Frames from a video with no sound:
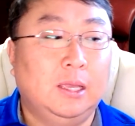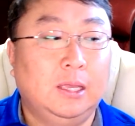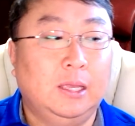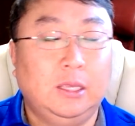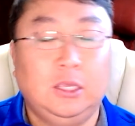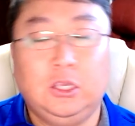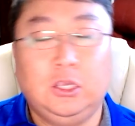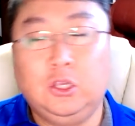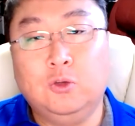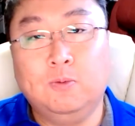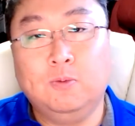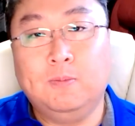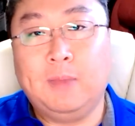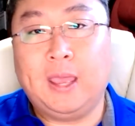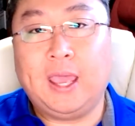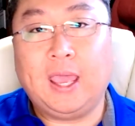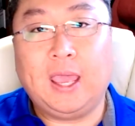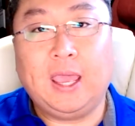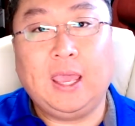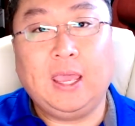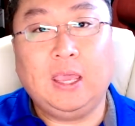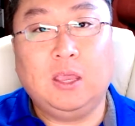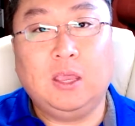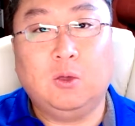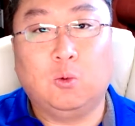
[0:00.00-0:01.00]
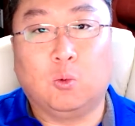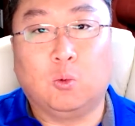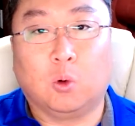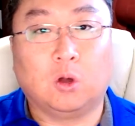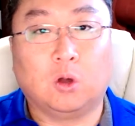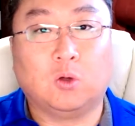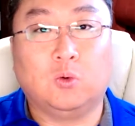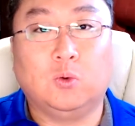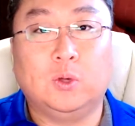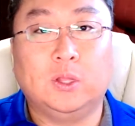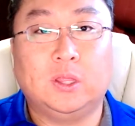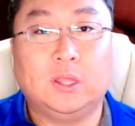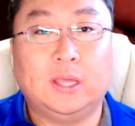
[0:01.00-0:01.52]
you may
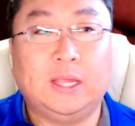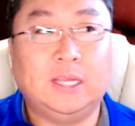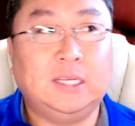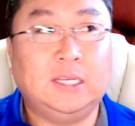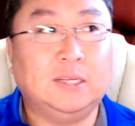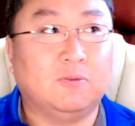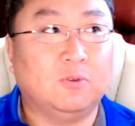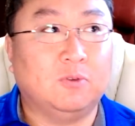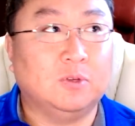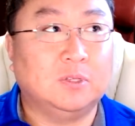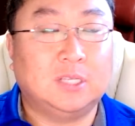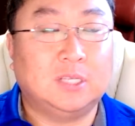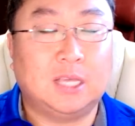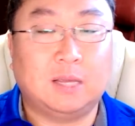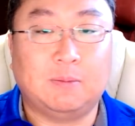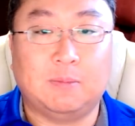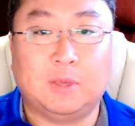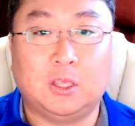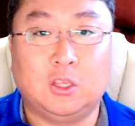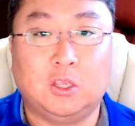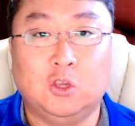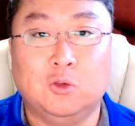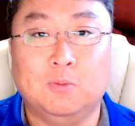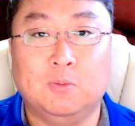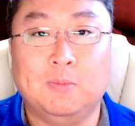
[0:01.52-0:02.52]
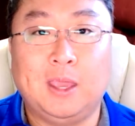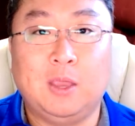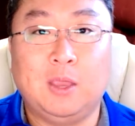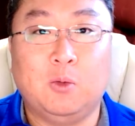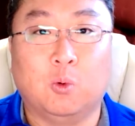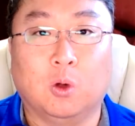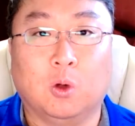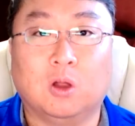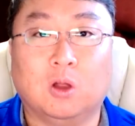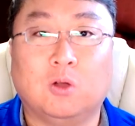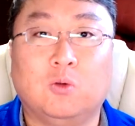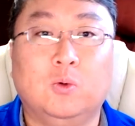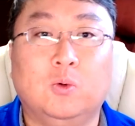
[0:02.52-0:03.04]
work with a different segment. You may
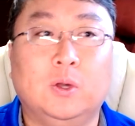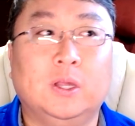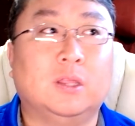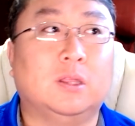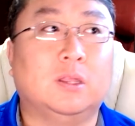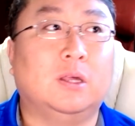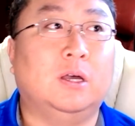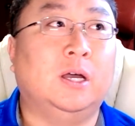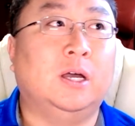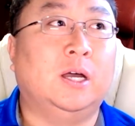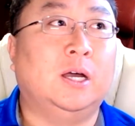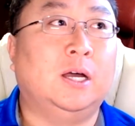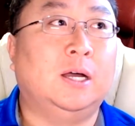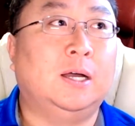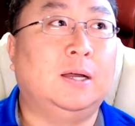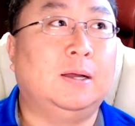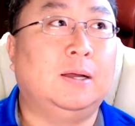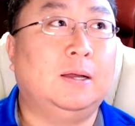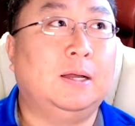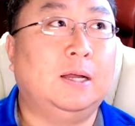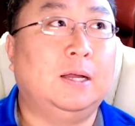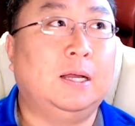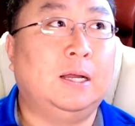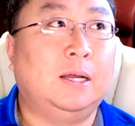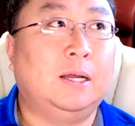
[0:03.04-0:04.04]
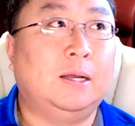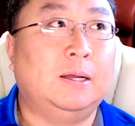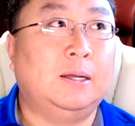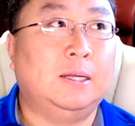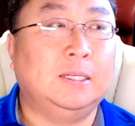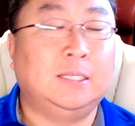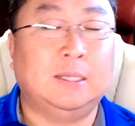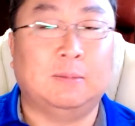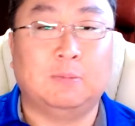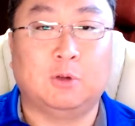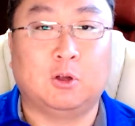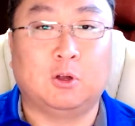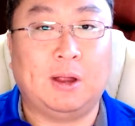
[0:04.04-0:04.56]
work with a
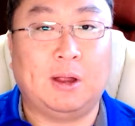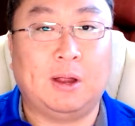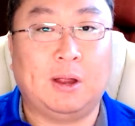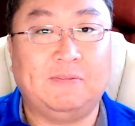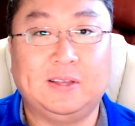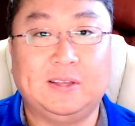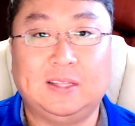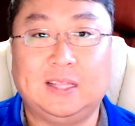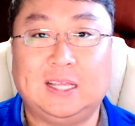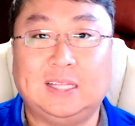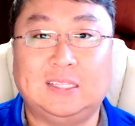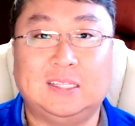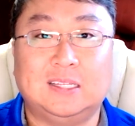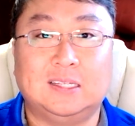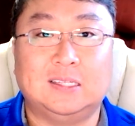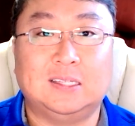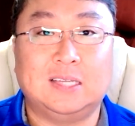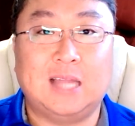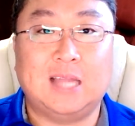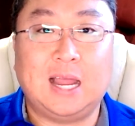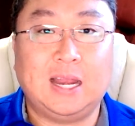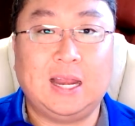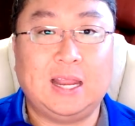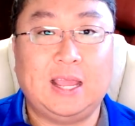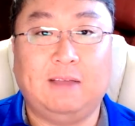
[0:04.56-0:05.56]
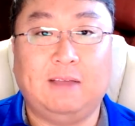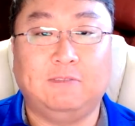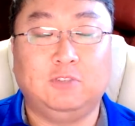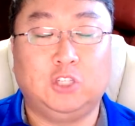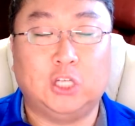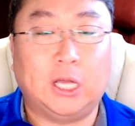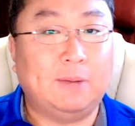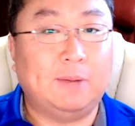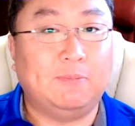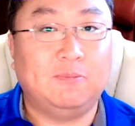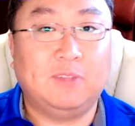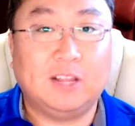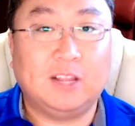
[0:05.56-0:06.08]
demographic that does not have
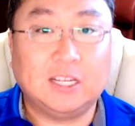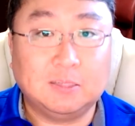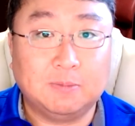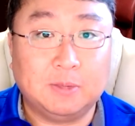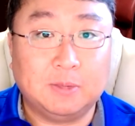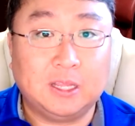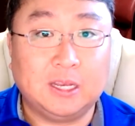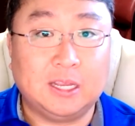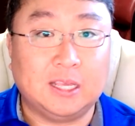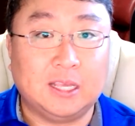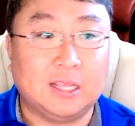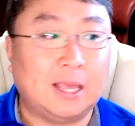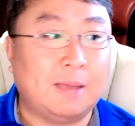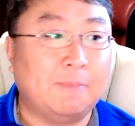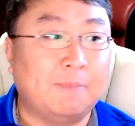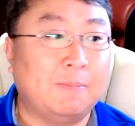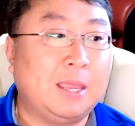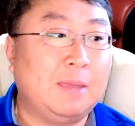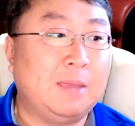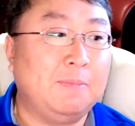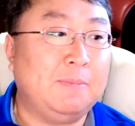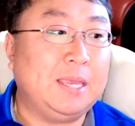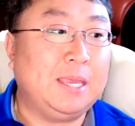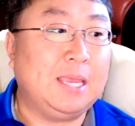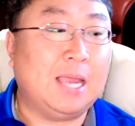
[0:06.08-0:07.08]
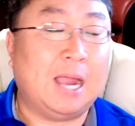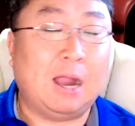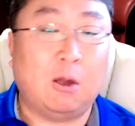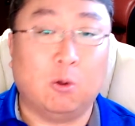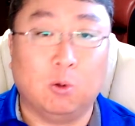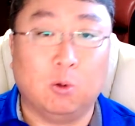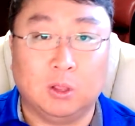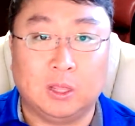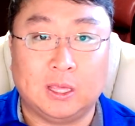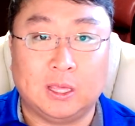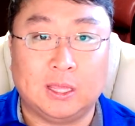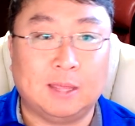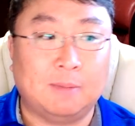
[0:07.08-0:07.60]
job flexibility, that may be
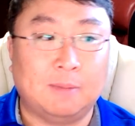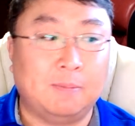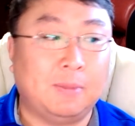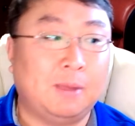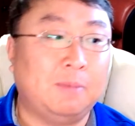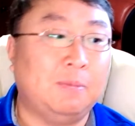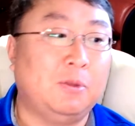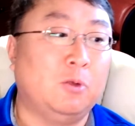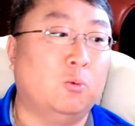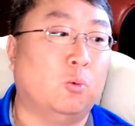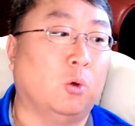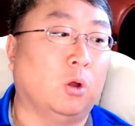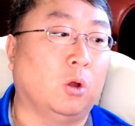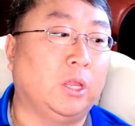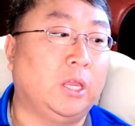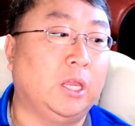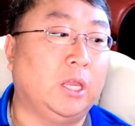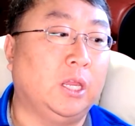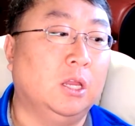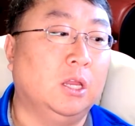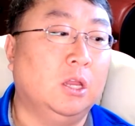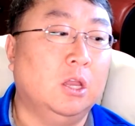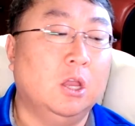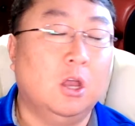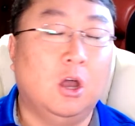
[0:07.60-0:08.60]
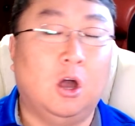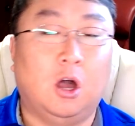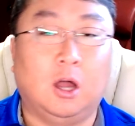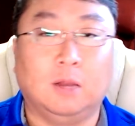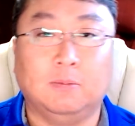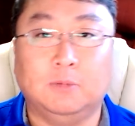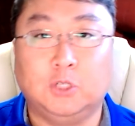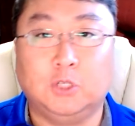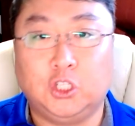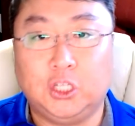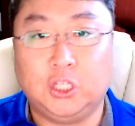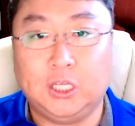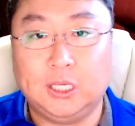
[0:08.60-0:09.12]
hourly, that may be working on
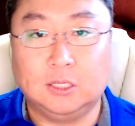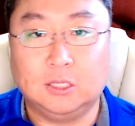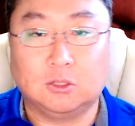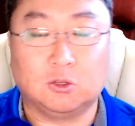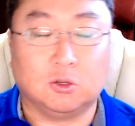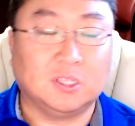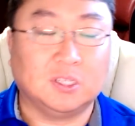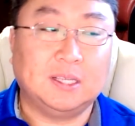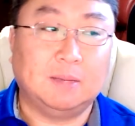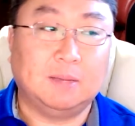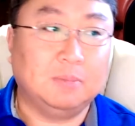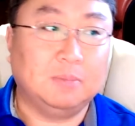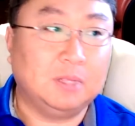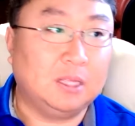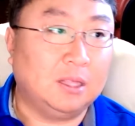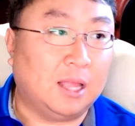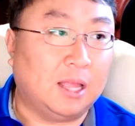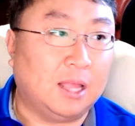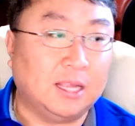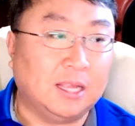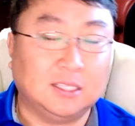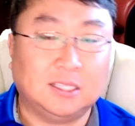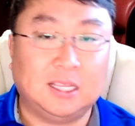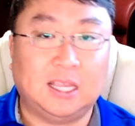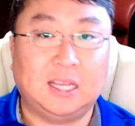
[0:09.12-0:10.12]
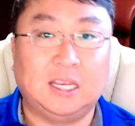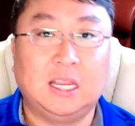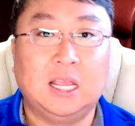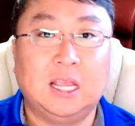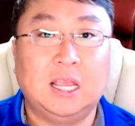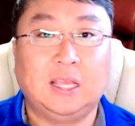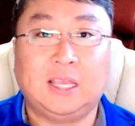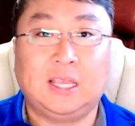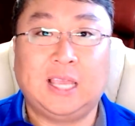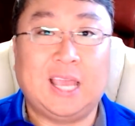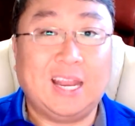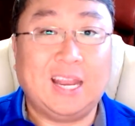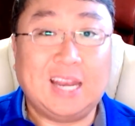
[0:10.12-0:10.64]
machines or assembly lines, that
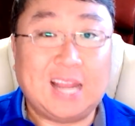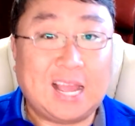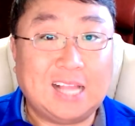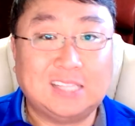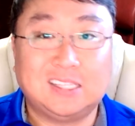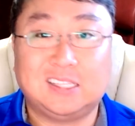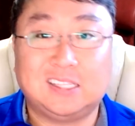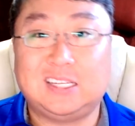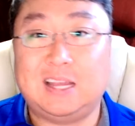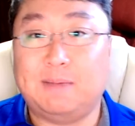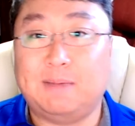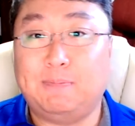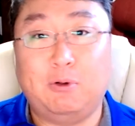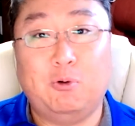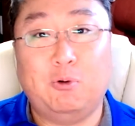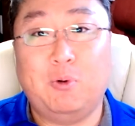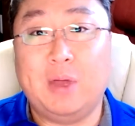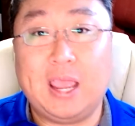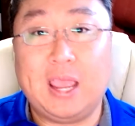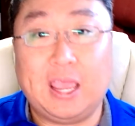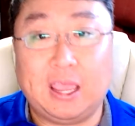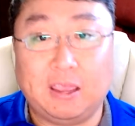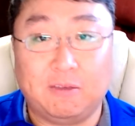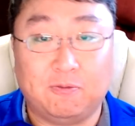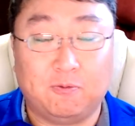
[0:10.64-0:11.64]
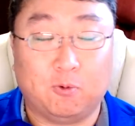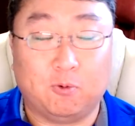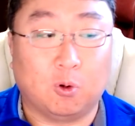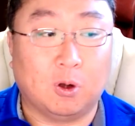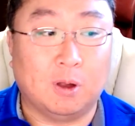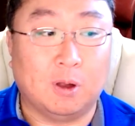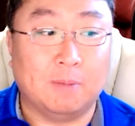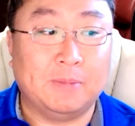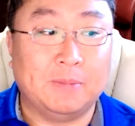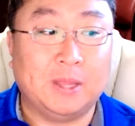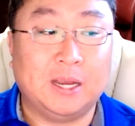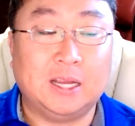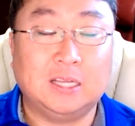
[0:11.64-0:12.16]
cannot step away for
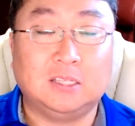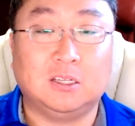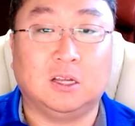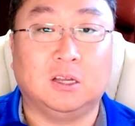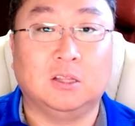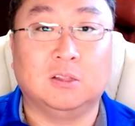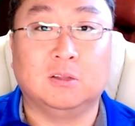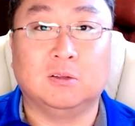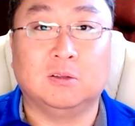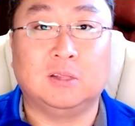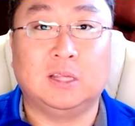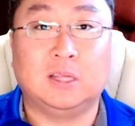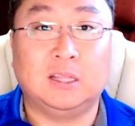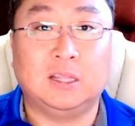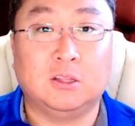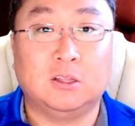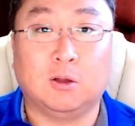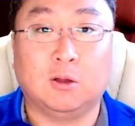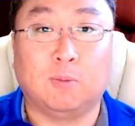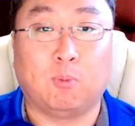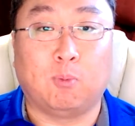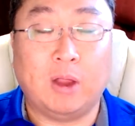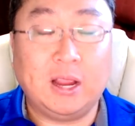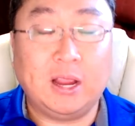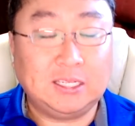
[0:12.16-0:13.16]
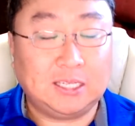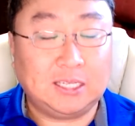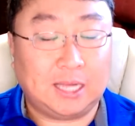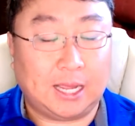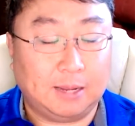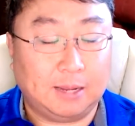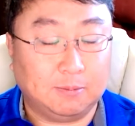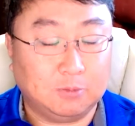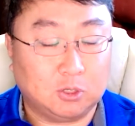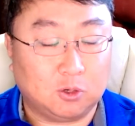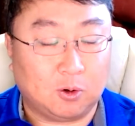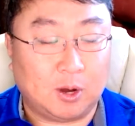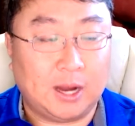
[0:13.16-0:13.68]
a minute other than their break
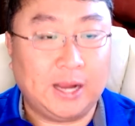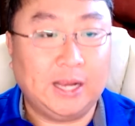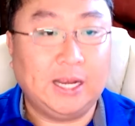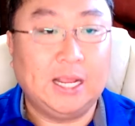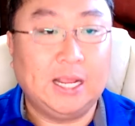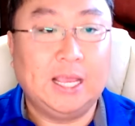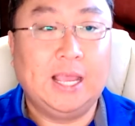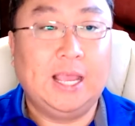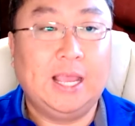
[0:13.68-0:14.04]
times, right?